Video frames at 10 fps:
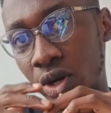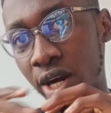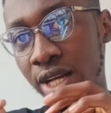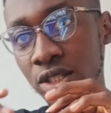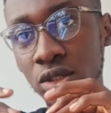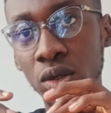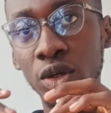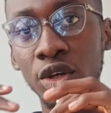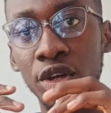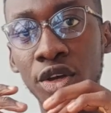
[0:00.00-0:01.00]
Alright,
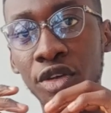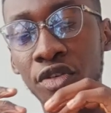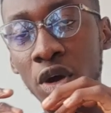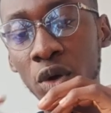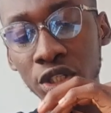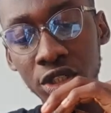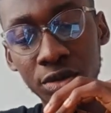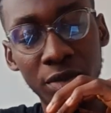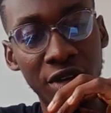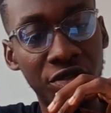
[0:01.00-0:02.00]
so if you are
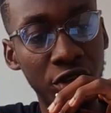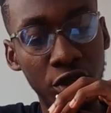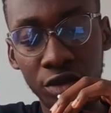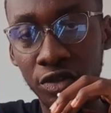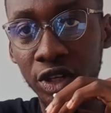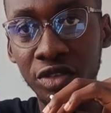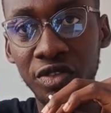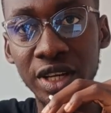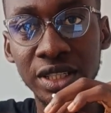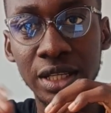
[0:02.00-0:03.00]
watching my video for the
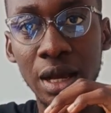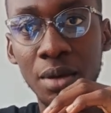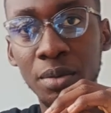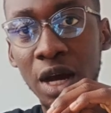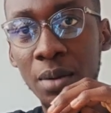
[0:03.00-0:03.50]
first time,